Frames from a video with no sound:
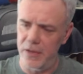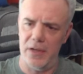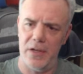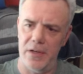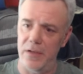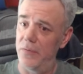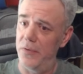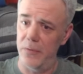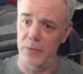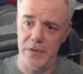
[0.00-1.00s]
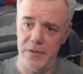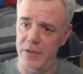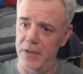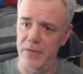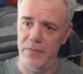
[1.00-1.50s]
If it was
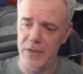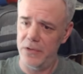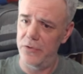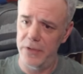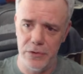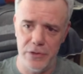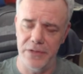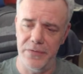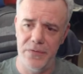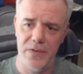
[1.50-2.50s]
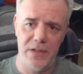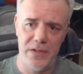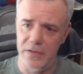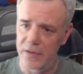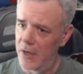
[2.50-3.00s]
a victory or a
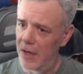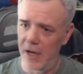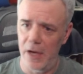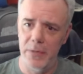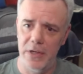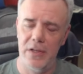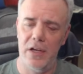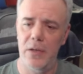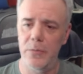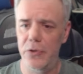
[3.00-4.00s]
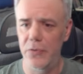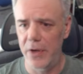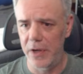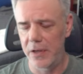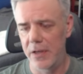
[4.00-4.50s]
defeat, how many times you
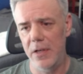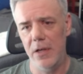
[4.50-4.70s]
ran it,